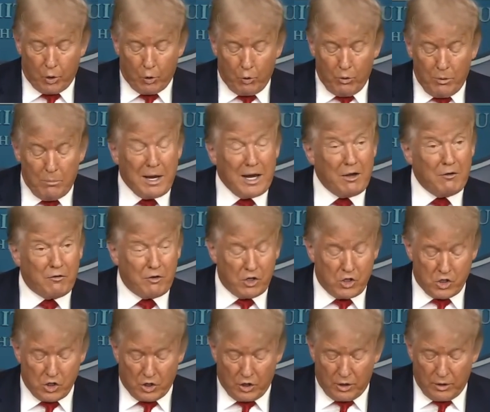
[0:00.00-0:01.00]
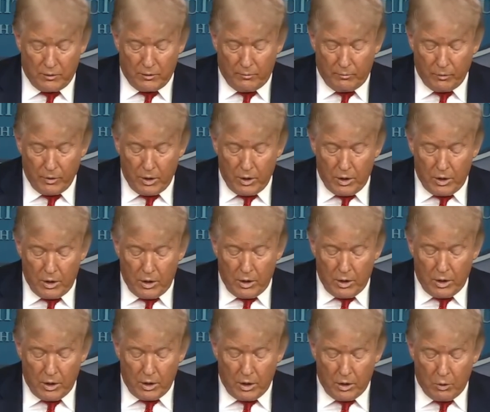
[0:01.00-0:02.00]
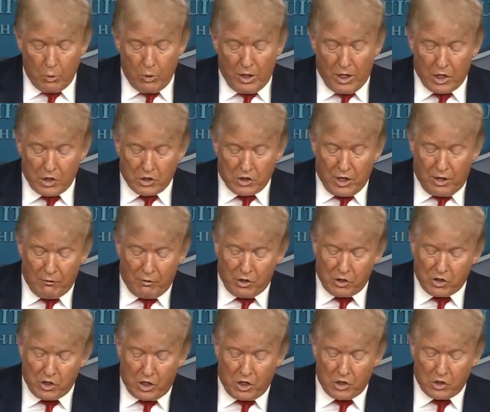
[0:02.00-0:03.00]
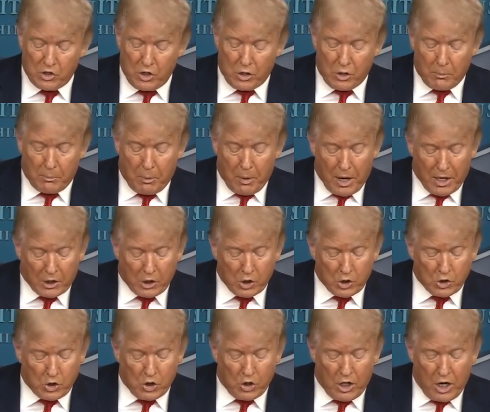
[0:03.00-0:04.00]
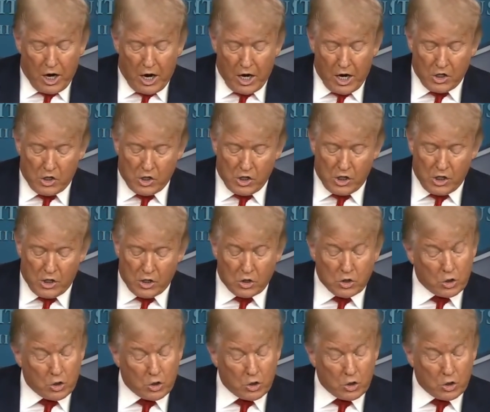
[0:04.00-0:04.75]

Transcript: Remain vigilant. We ask every citizen to practice good hygiene,